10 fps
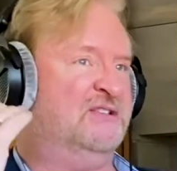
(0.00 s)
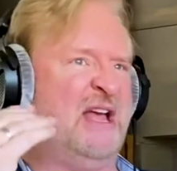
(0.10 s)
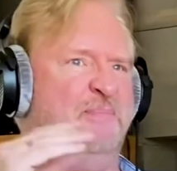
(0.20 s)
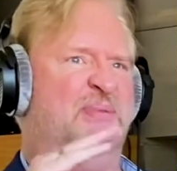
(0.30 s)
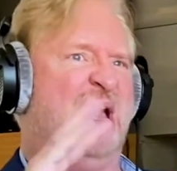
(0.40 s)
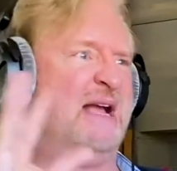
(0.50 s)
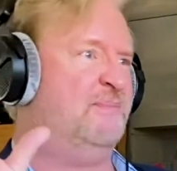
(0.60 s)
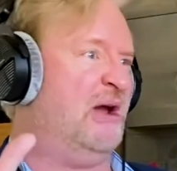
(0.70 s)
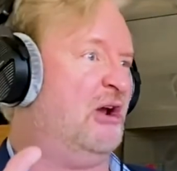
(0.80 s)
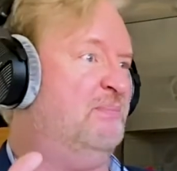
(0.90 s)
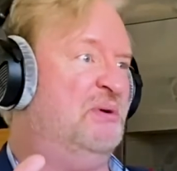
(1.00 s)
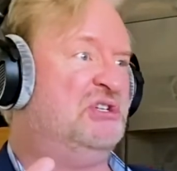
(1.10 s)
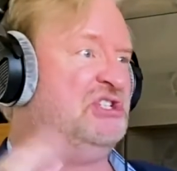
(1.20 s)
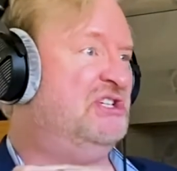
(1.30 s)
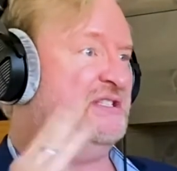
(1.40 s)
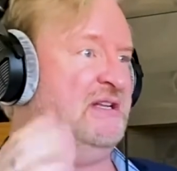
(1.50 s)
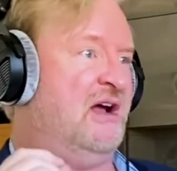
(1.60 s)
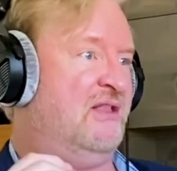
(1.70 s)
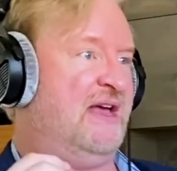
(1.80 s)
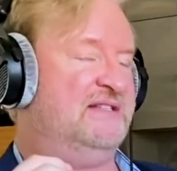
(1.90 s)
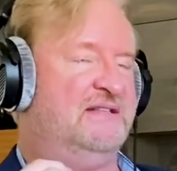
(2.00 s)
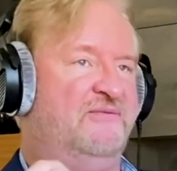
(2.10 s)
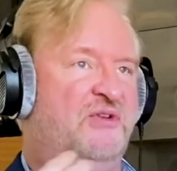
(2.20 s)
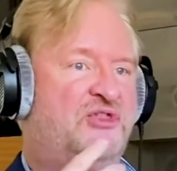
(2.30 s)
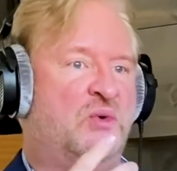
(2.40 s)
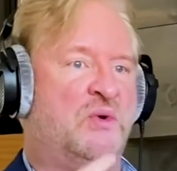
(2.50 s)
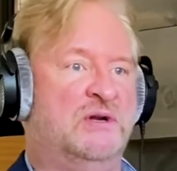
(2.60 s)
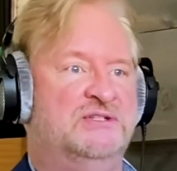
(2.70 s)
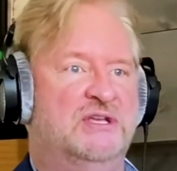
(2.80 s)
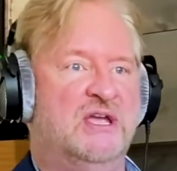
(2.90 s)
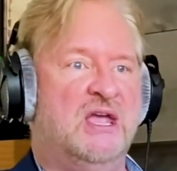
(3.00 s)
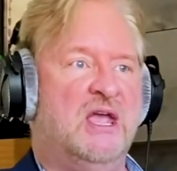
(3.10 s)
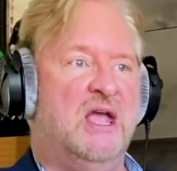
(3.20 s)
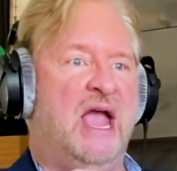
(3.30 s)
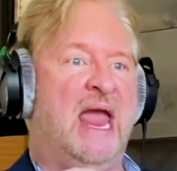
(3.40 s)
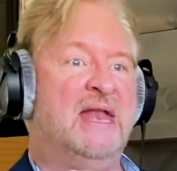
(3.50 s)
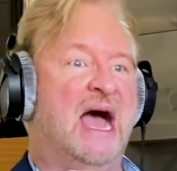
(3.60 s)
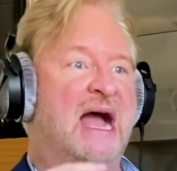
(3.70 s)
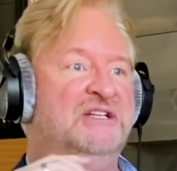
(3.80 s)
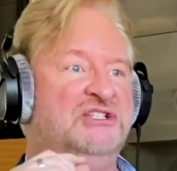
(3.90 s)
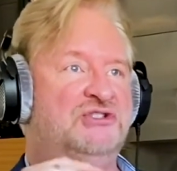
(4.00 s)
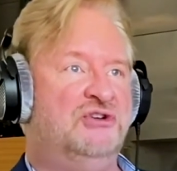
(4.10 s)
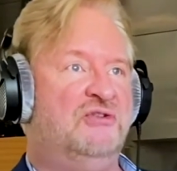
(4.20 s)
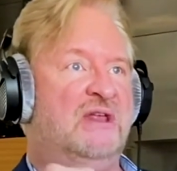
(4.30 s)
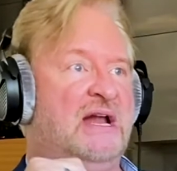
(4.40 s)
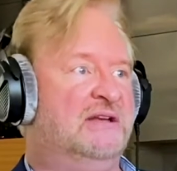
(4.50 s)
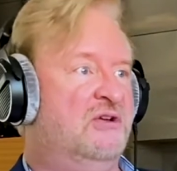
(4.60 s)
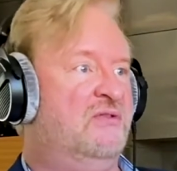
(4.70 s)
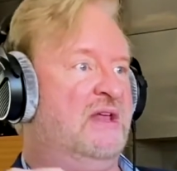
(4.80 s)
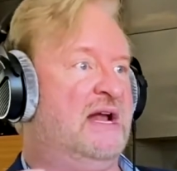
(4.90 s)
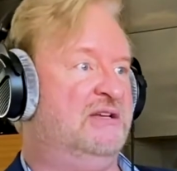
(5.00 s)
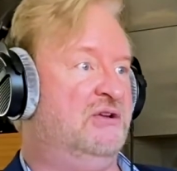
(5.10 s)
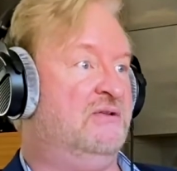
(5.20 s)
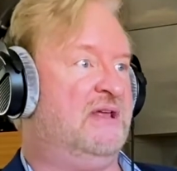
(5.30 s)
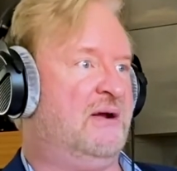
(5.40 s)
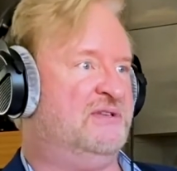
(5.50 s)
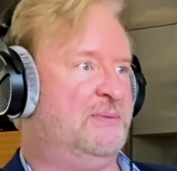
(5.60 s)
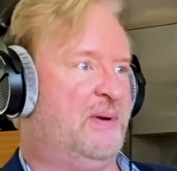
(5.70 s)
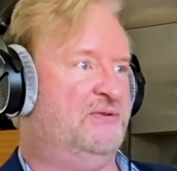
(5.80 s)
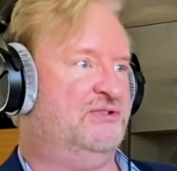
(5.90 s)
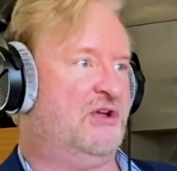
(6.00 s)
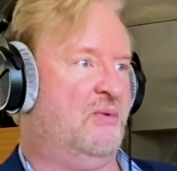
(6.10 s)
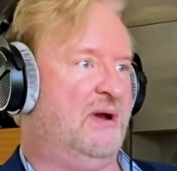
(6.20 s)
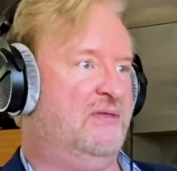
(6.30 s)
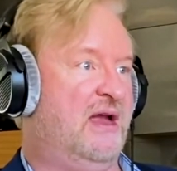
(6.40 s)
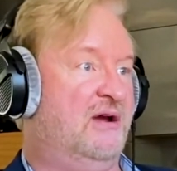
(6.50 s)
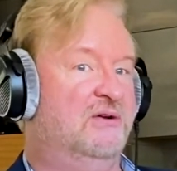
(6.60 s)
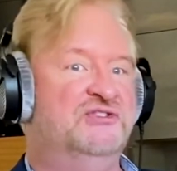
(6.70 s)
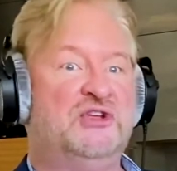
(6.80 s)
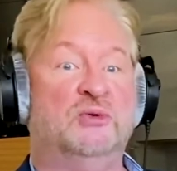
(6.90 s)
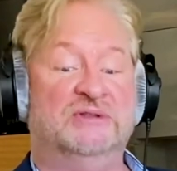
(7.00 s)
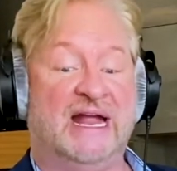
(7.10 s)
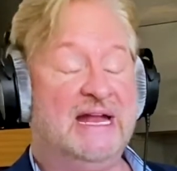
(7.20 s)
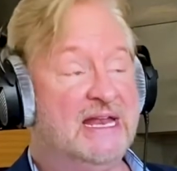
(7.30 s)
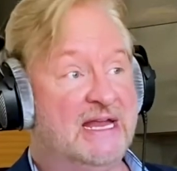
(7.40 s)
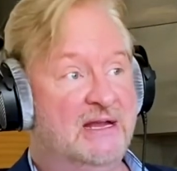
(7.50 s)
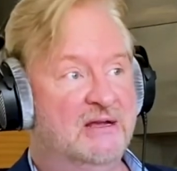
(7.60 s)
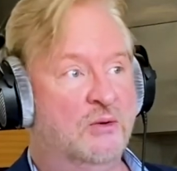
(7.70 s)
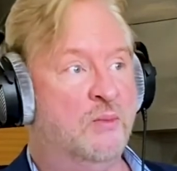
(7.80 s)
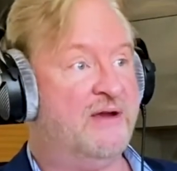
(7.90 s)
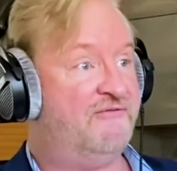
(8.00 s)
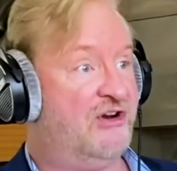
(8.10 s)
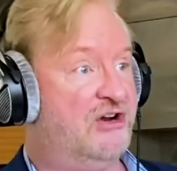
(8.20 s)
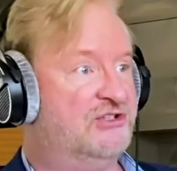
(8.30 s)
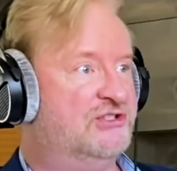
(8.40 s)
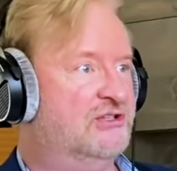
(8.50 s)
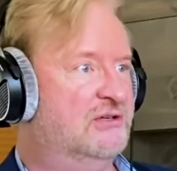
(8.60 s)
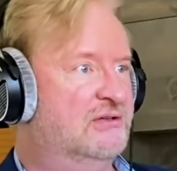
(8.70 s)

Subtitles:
It's like blackberry bushes and all that stuff with thorns. And I just knew that I knew that I was supposed to go in there. So Lady went first.